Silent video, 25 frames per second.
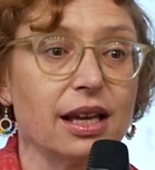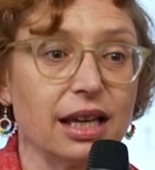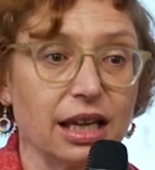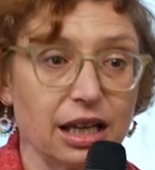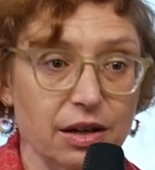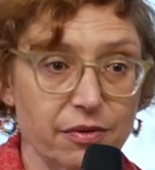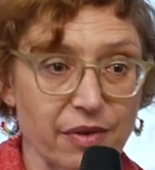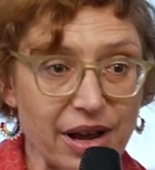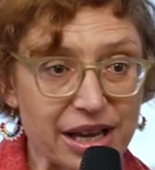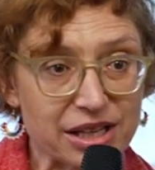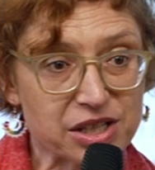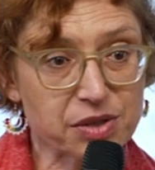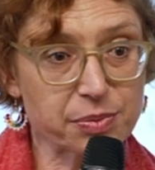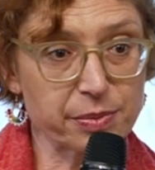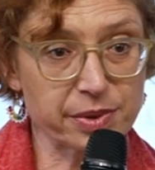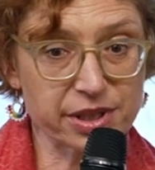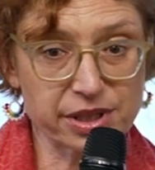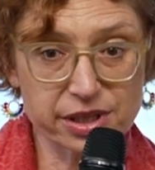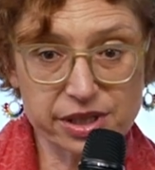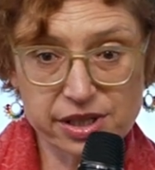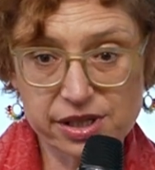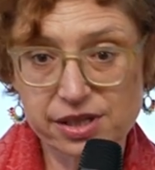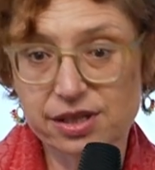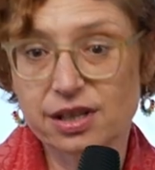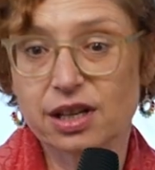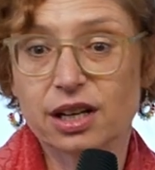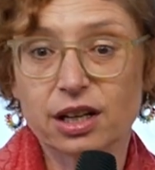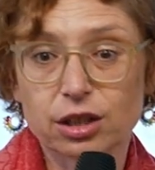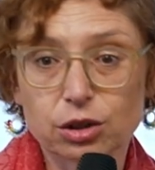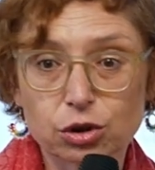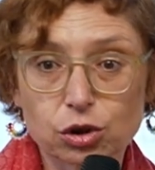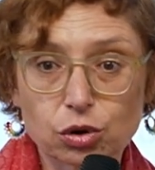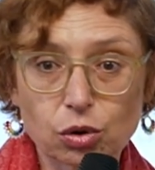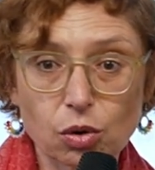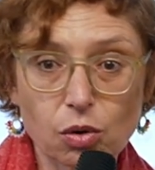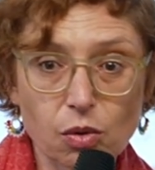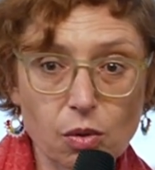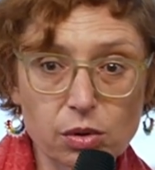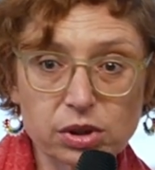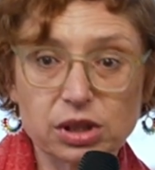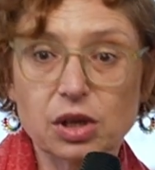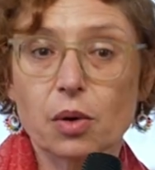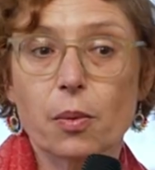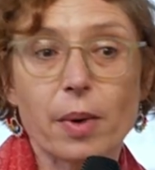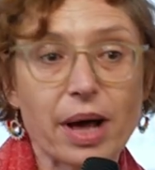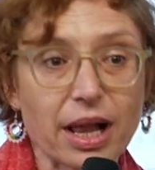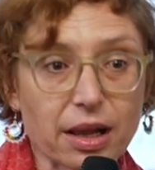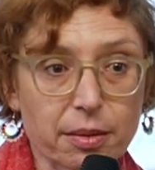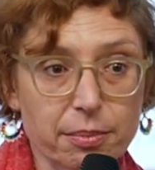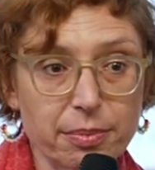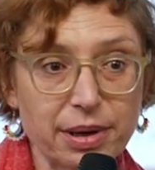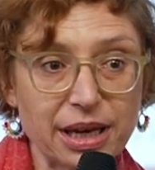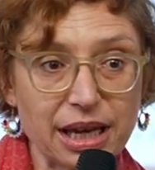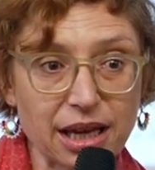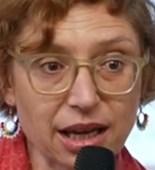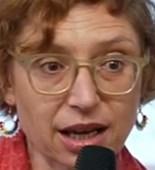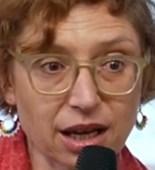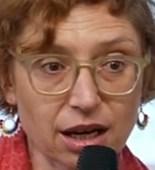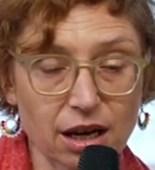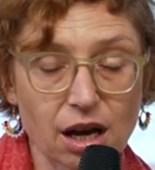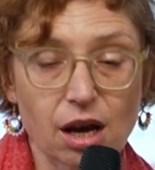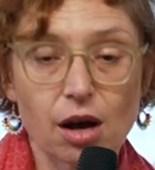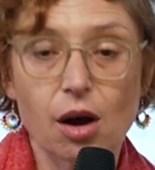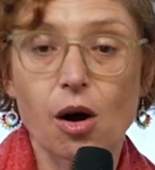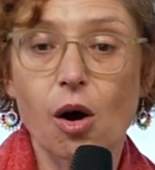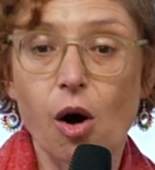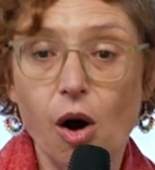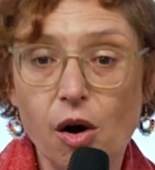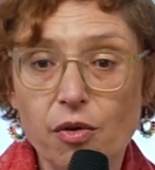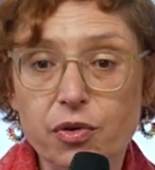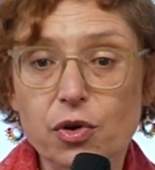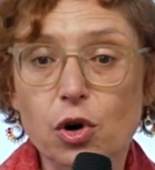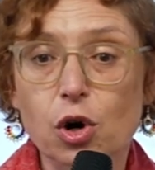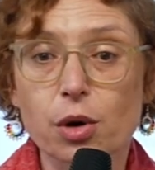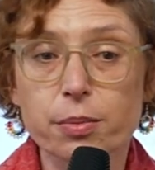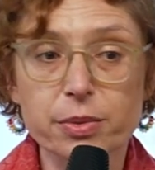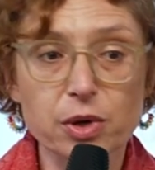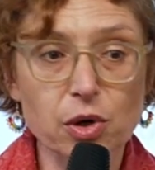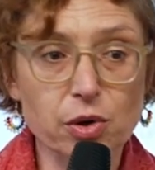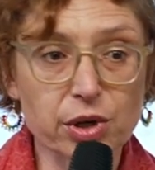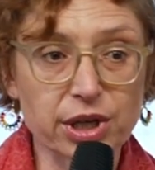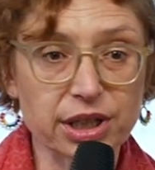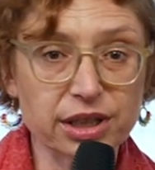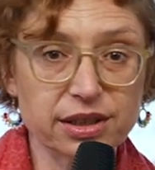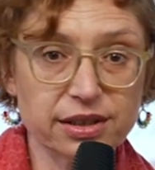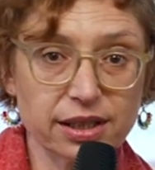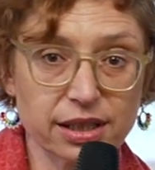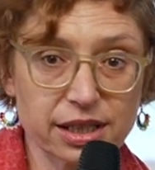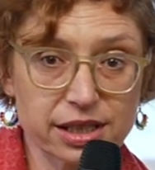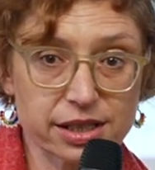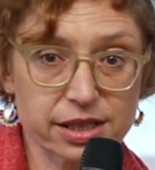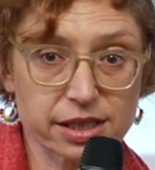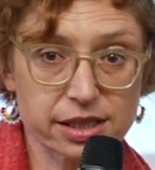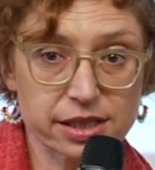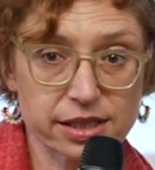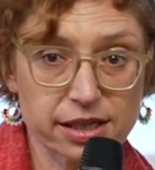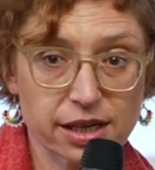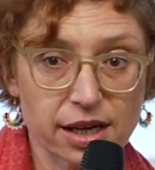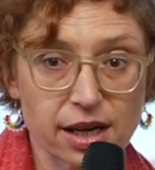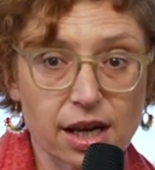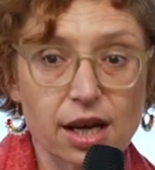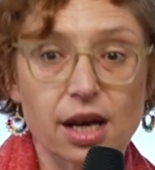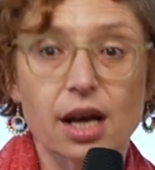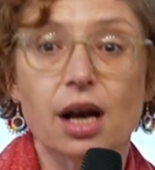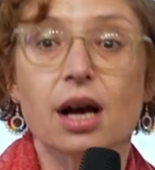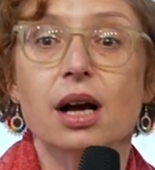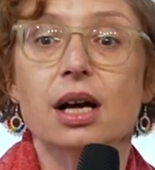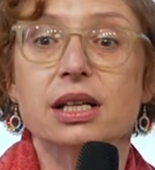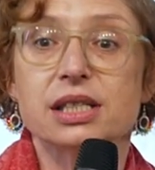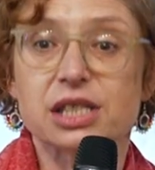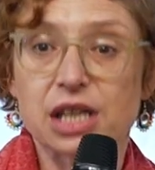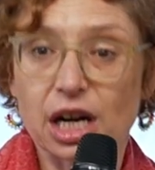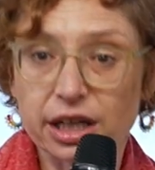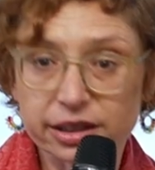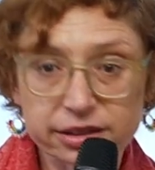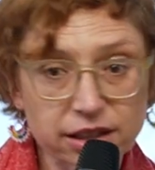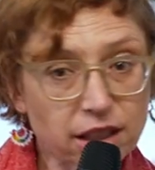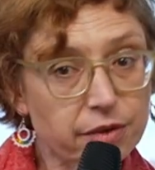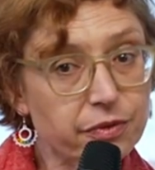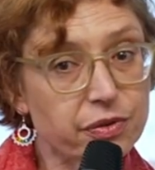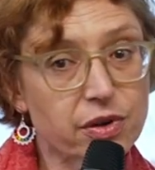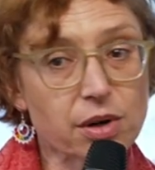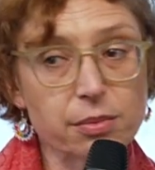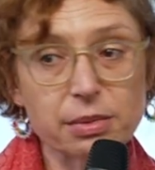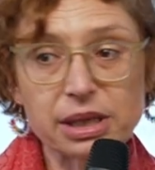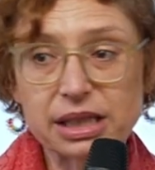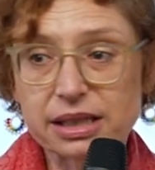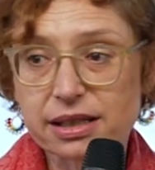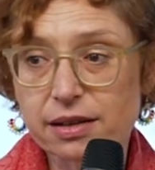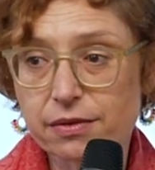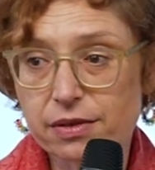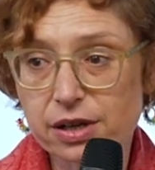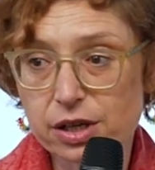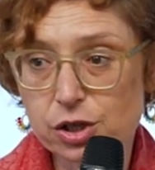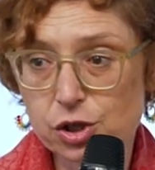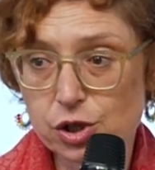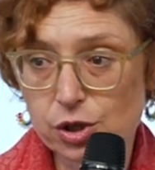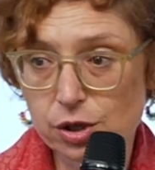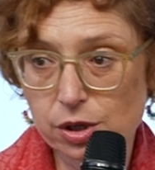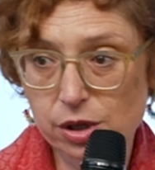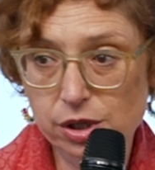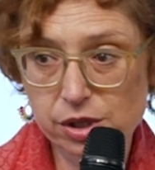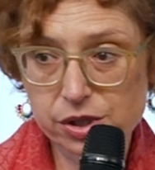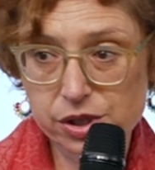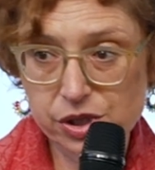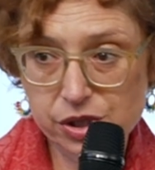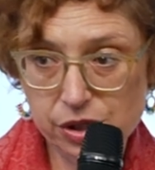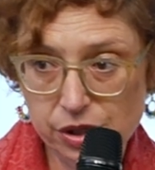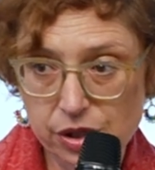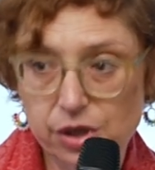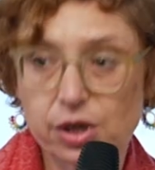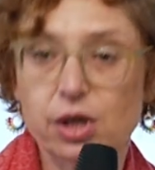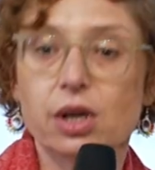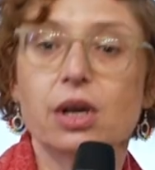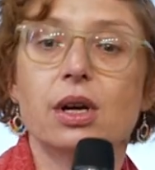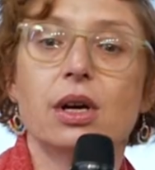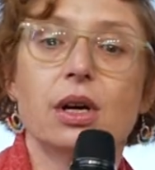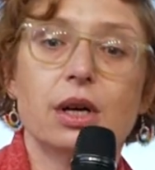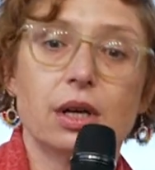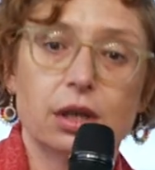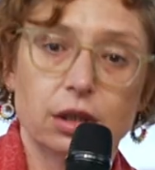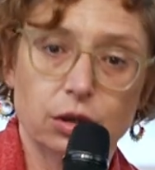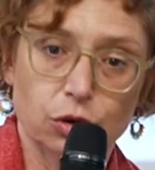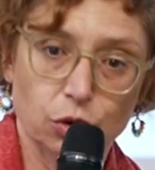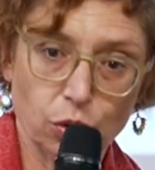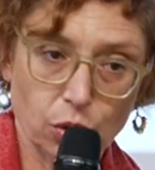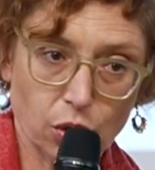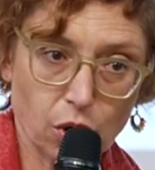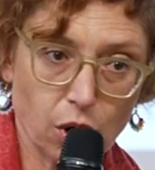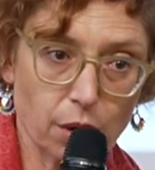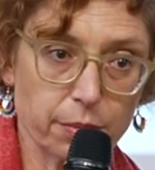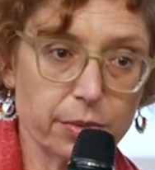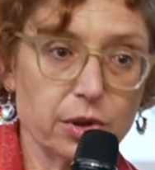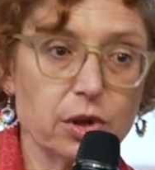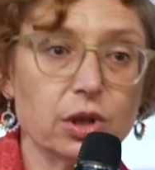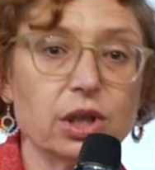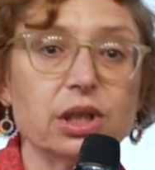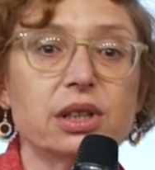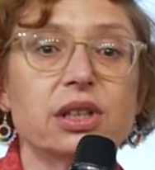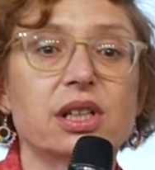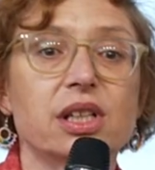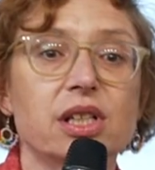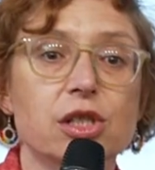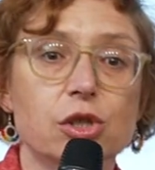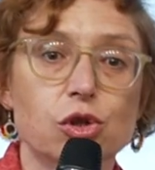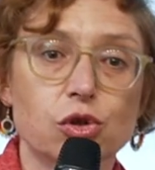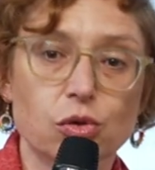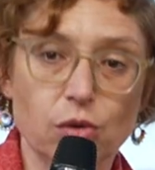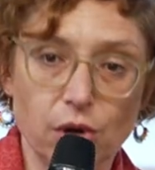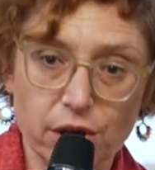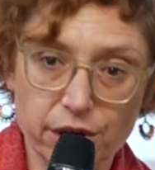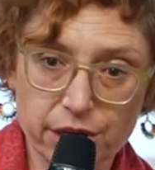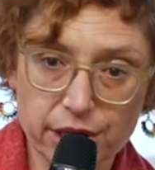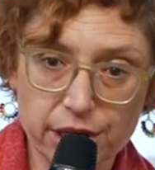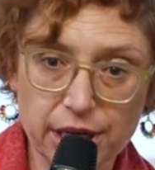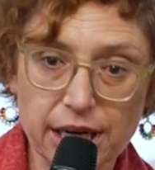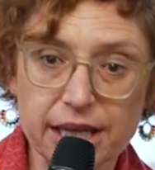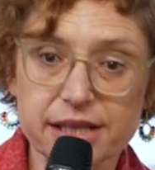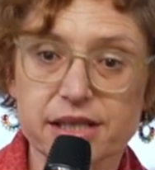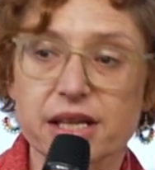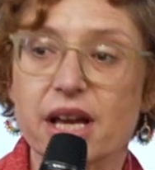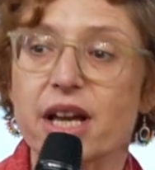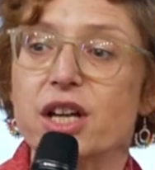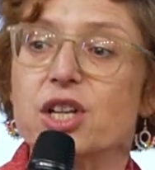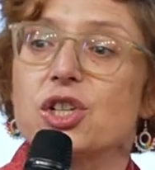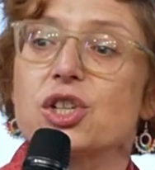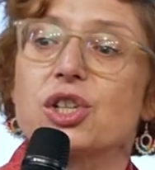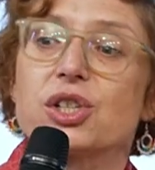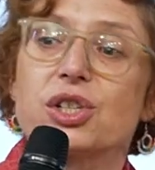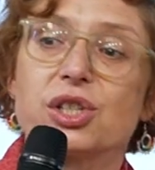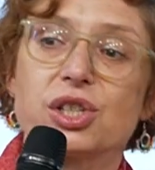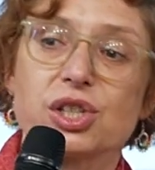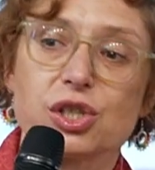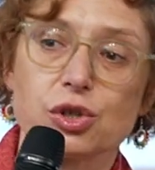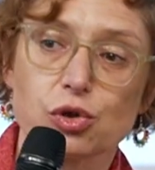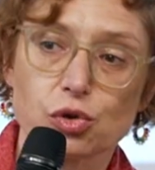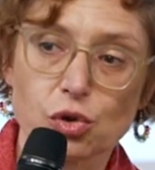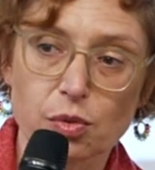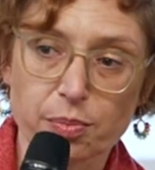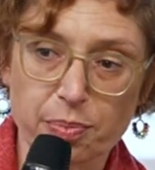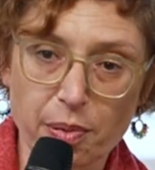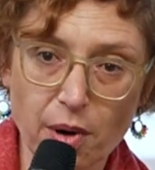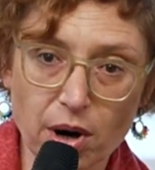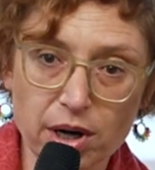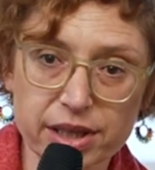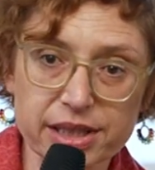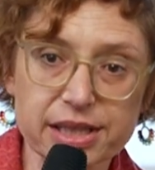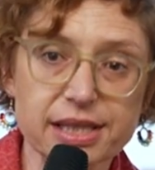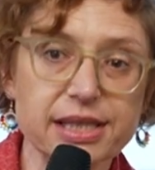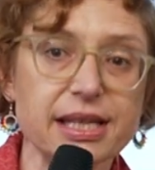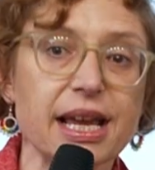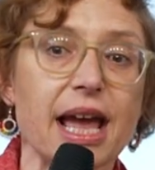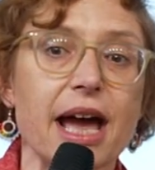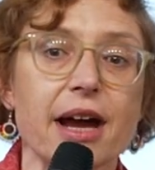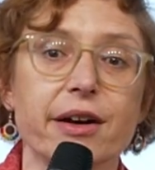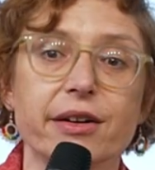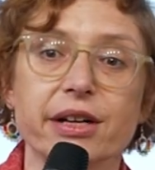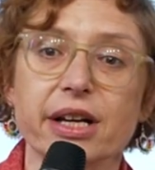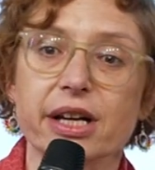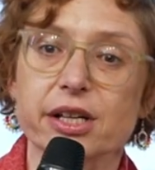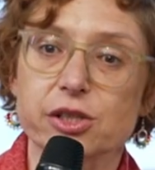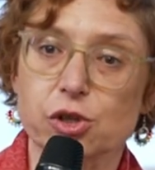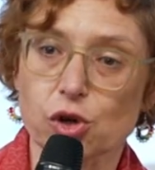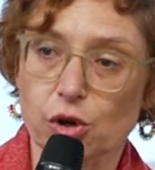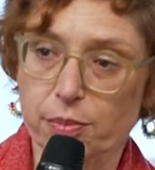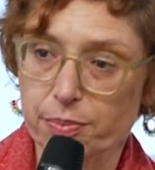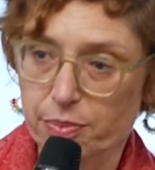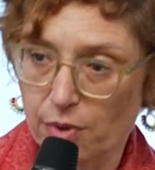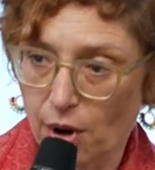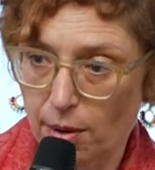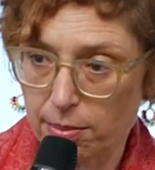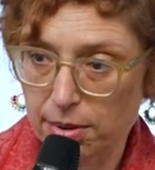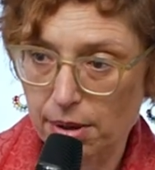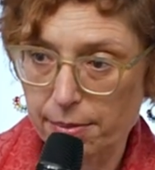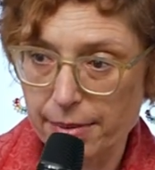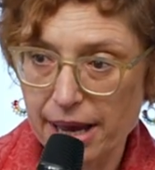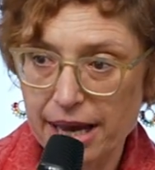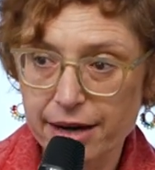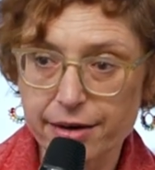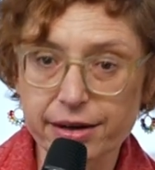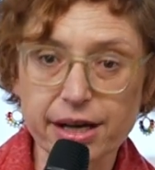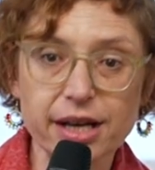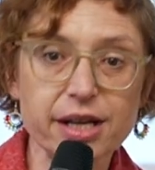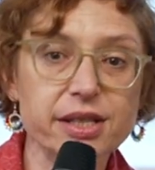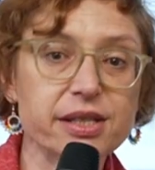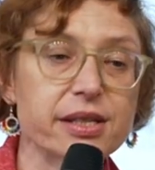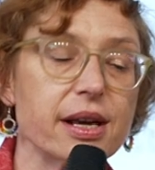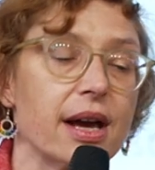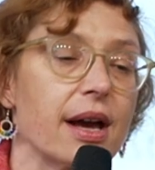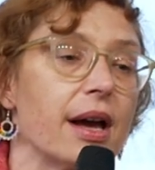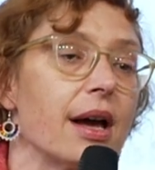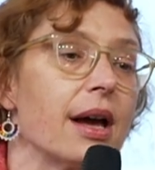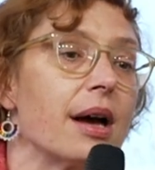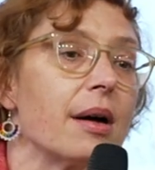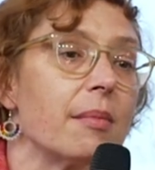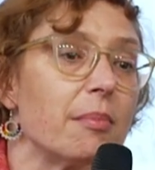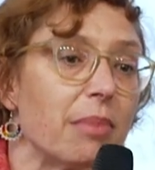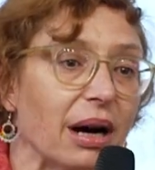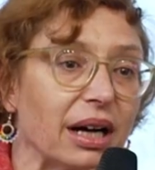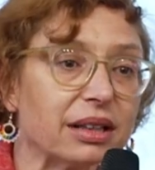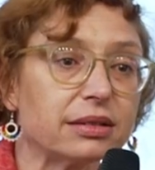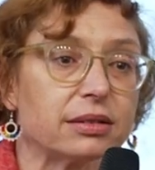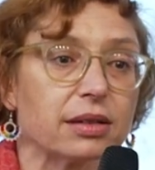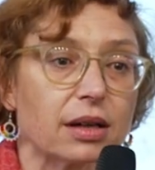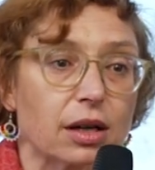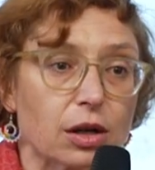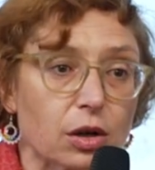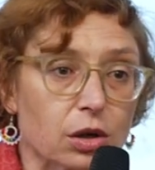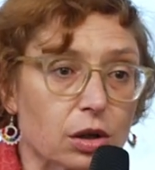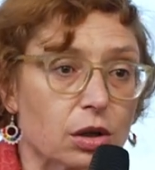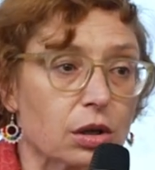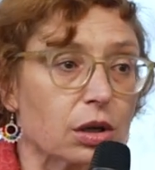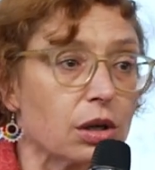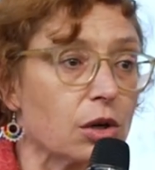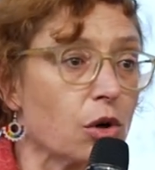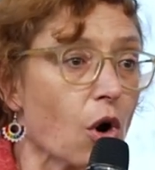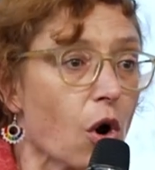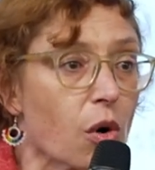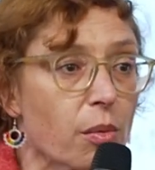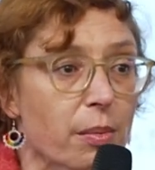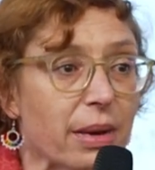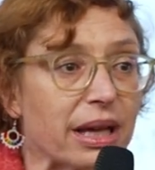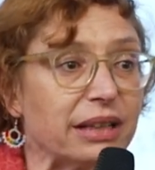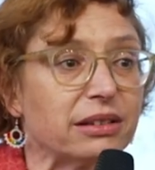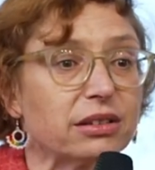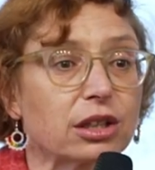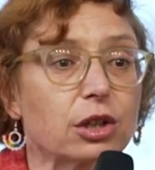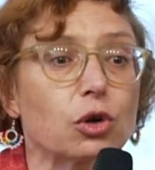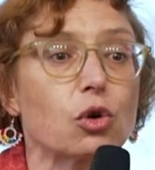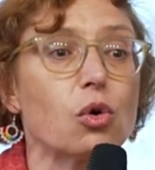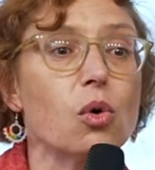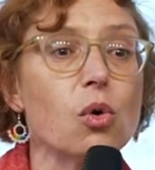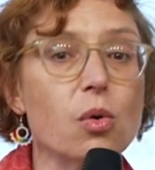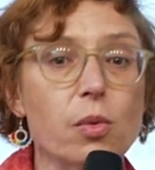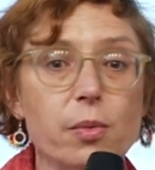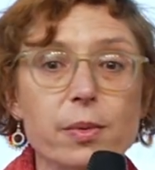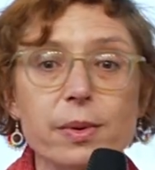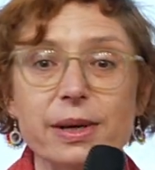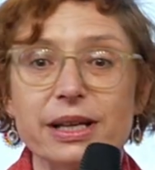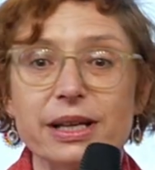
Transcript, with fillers: investments into the well-being of communities, starting from individuals, to communities, to organizations, to policy areas or problem areas, but no matter whom